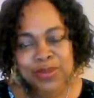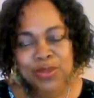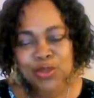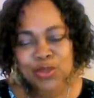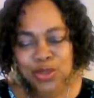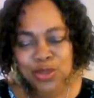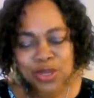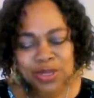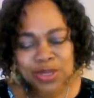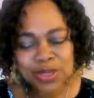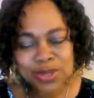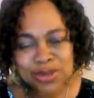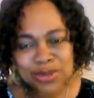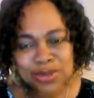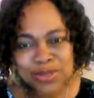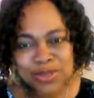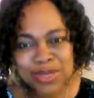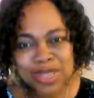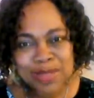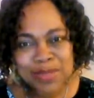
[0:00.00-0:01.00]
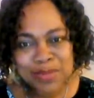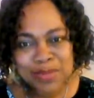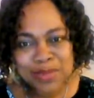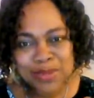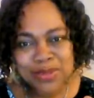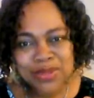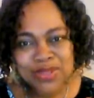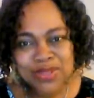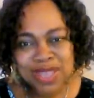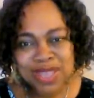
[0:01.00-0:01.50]
Do not condemn
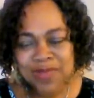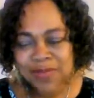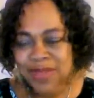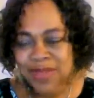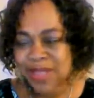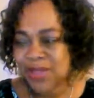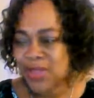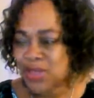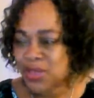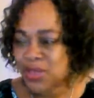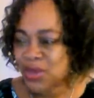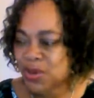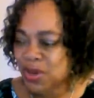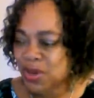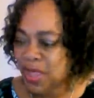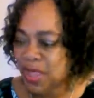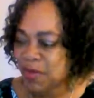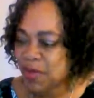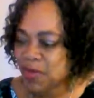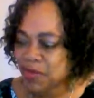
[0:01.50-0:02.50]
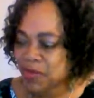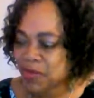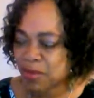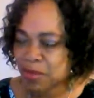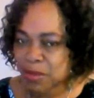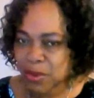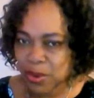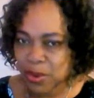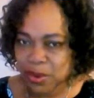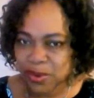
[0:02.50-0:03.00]
yourself and turn away
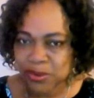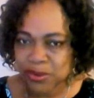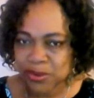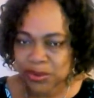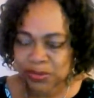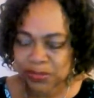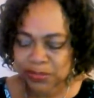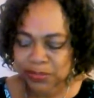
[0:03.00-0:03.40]
from God.